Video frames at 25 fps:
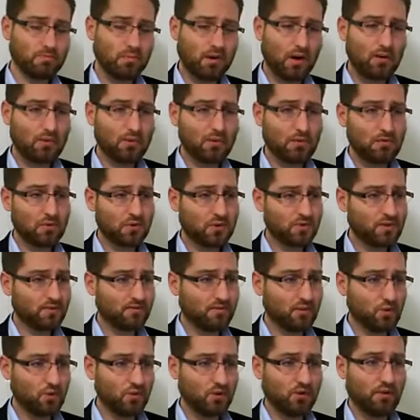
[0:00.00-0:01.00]
Probably most
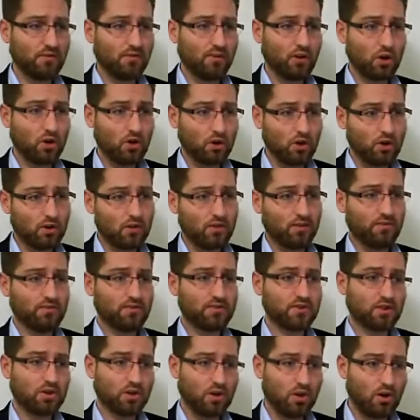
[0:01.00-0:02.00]
of you have heard
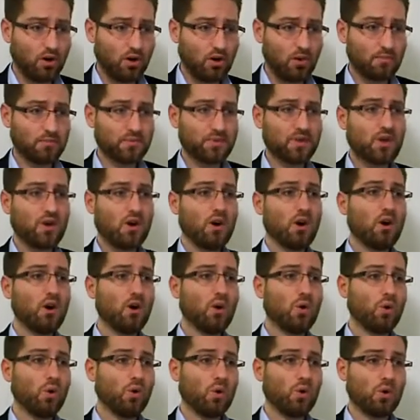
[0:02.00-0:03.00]
of Psalms
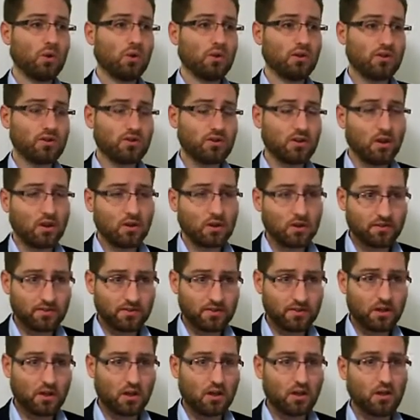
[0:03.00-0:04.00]
or Song of
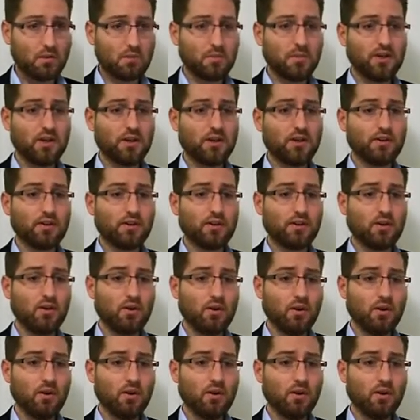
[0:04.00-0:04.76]
Solomon.